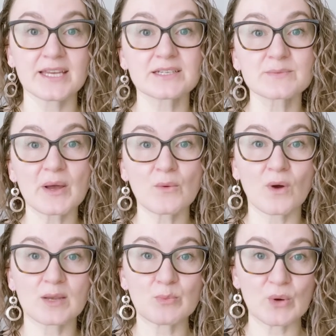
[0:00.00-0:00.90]
Here's my
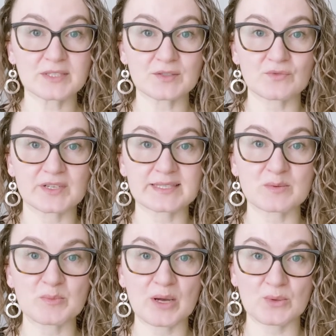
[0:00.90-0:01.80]
one point of
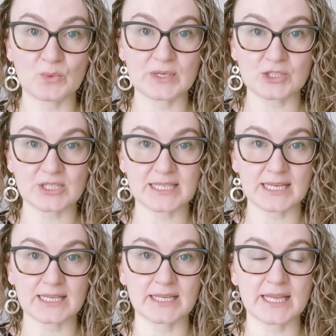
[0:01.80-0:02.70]
wisdom about winter
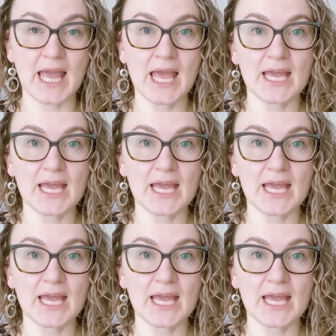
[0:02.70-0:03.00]
cycling.